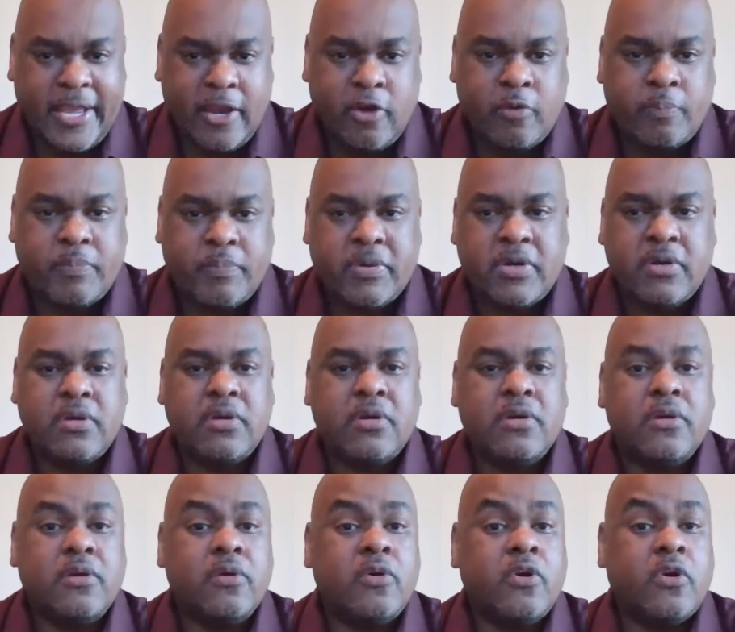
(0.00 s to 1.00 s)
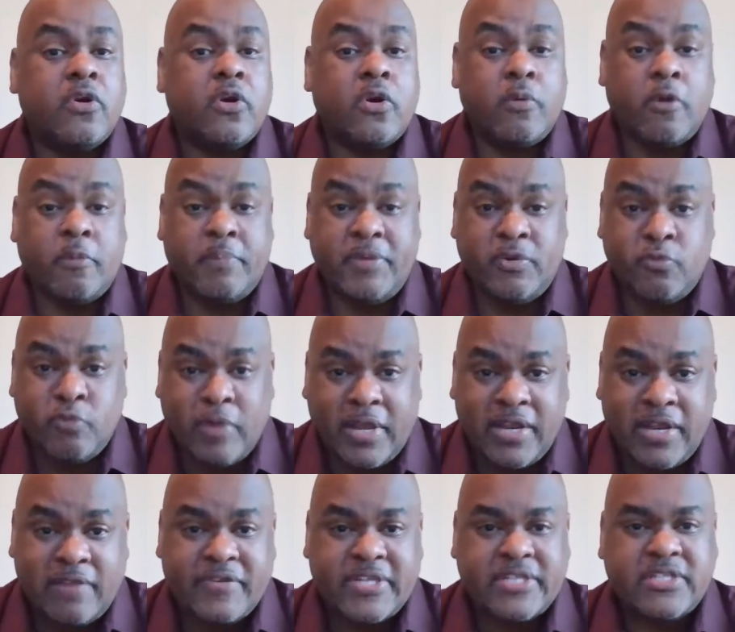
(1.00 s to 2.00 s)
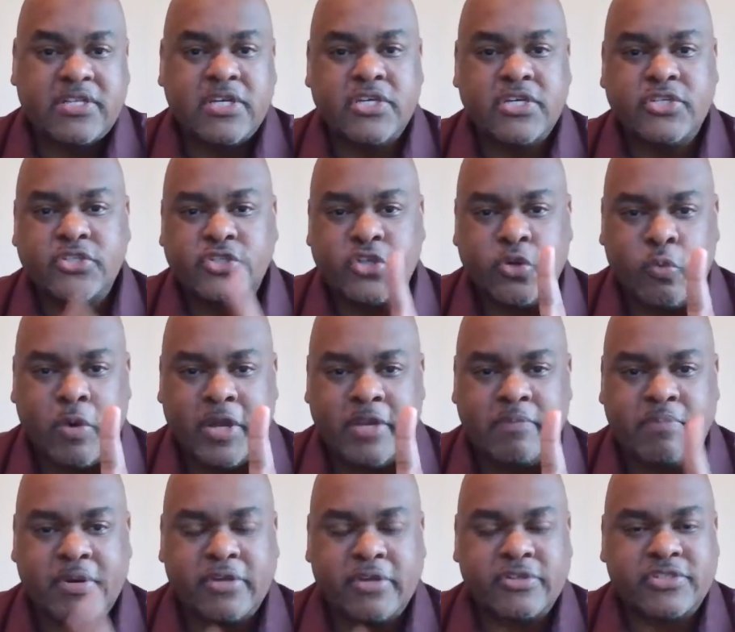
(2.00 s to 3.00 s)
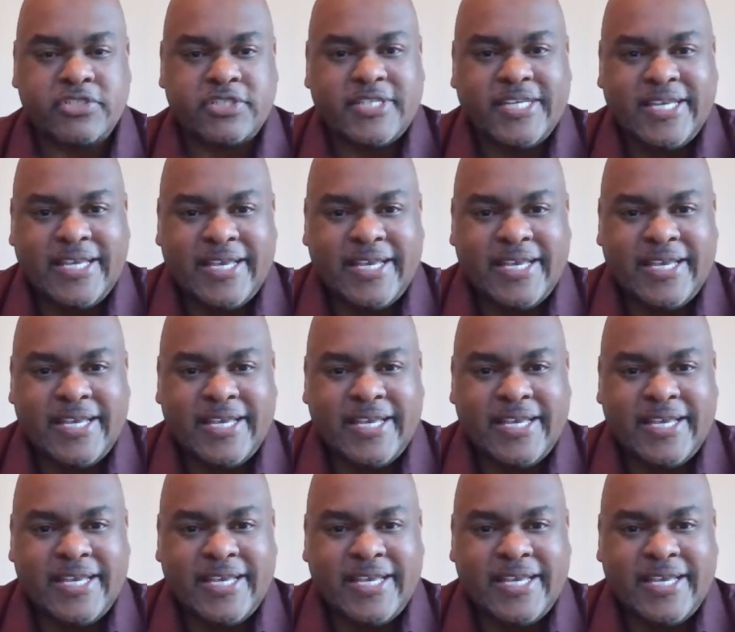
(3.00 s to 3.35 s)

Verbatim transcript: help or be relevant to one person.